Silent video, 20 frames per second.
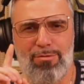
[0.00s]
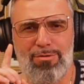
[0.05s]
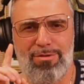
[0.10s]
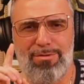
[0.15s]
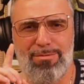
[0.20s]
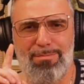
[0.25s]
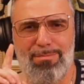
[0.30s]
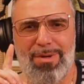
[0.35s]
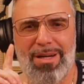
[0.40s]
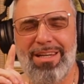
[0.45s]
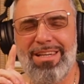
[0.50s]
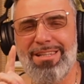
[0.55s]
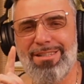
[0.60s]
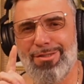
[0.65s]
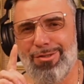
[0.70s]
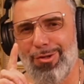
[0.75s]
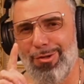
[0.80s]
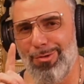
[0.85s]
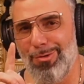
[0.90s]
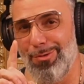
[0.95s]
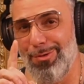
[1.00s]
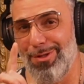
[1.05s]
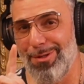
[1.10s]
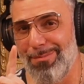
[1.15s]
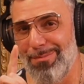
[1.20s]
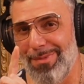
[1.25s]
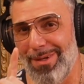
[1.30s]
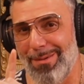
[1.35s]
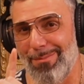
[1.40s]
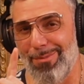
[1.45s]
But he's a union
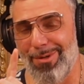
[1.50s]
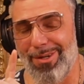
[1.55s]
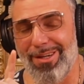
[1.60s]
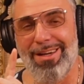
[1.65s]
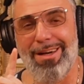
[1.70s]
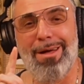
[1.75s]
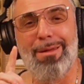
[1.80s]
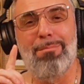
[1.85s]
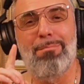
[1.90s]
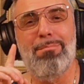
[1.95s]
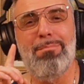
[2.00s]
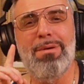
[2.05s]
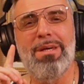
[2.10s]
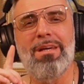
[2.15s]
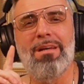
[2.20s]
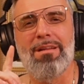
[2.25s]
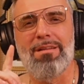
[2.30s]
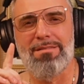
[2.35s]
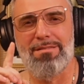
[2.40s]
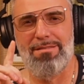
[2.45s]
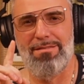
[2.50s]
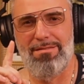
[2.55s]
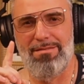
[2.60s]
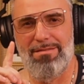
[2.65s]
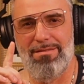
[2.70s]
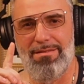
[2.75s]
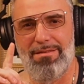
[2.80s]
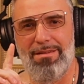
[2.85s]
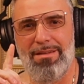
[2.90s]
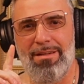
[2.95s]
member. Got bills
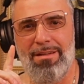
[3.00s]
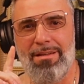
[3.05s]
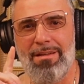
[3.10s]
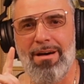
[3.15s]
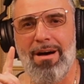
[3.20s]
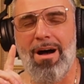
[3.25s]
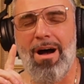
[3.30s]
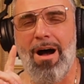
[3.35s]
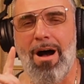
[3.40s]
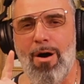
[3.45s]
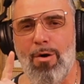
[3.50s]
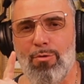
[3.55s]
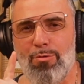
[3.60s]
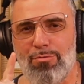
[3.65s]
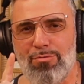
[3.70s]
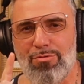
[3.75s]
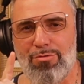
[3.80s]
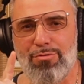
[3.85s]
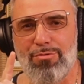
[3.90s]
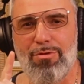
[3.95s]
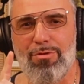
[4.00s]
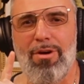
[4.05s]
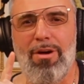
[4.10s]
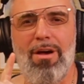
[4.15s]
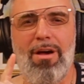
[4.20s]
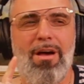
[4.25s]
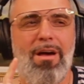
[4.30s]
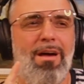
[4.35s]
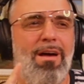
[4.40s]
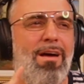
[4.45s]
in the house.
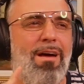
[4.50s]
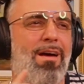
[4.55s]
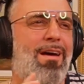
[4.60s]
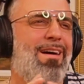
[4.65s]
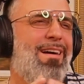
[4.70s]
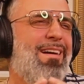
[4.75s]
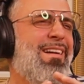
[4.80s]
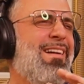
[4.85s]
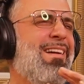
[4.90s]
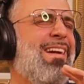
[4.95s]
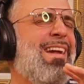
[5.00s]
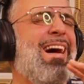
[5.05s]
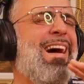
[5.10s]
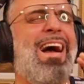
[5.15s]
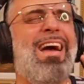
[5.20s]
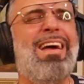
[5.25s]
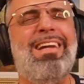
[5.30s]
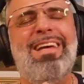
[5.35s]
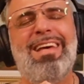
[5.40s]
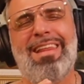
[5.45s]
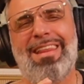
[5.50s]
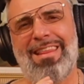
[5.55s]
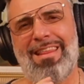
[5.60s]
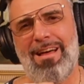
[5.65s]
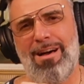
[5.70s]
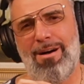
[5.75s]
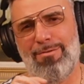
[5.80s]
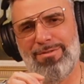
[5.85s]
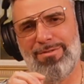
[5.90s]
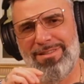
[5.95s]

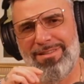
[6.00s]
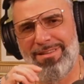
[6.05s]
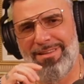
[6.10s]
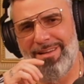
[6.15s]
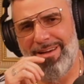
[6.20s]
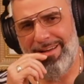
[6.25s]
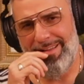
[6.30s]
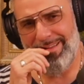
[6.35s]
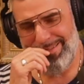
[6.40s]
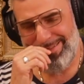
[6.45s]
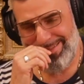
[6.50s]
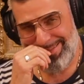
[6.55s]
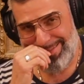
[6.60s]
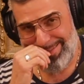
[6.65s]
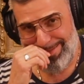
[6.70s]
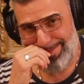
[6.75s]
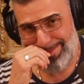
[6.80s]
$90,000.